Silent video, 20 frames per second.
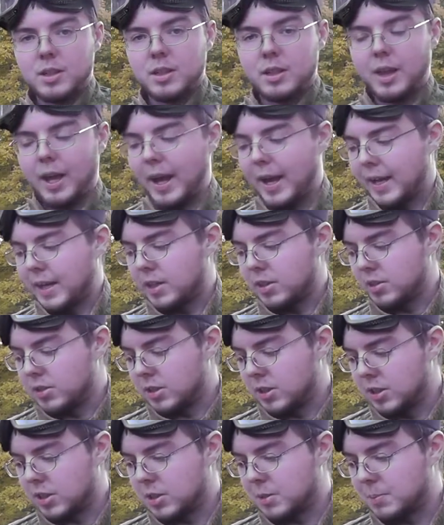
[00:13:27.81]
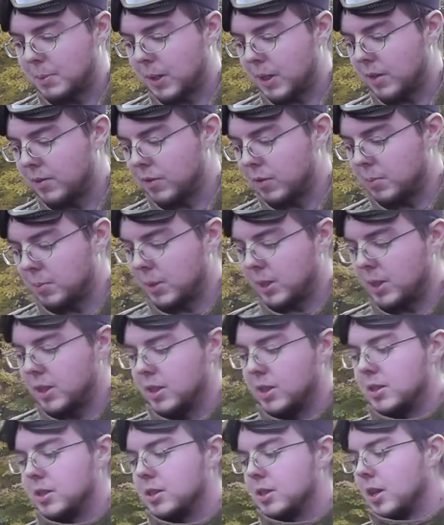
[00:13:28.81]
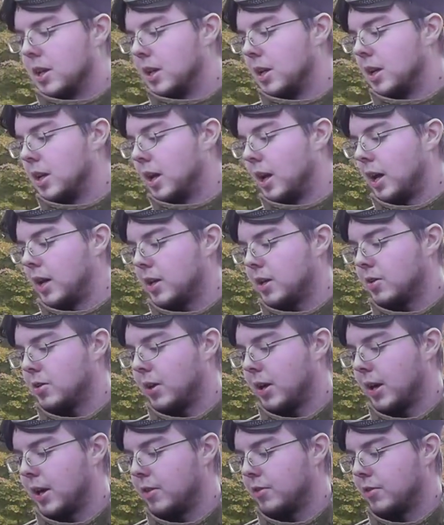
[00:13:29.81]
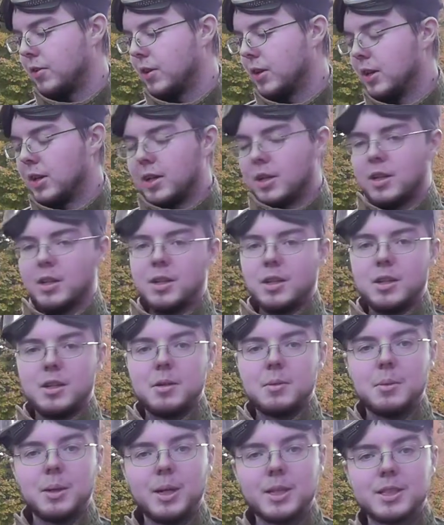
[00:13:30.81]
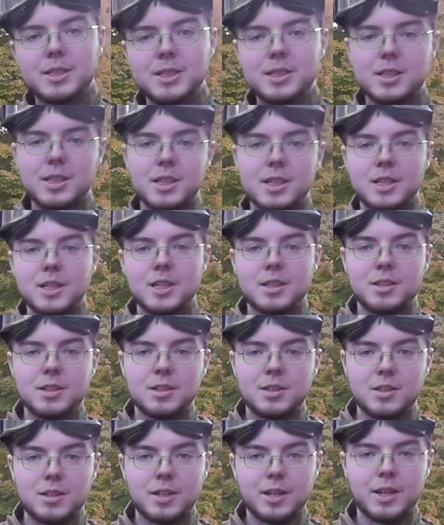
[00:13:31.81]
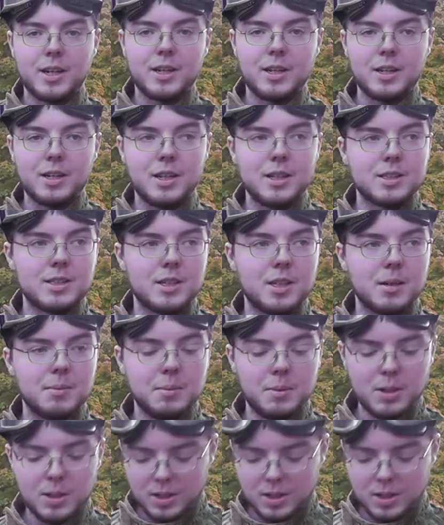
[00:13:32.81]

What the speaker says: the accuracy, the spread of it, because I don't have my assistant here like I did last time.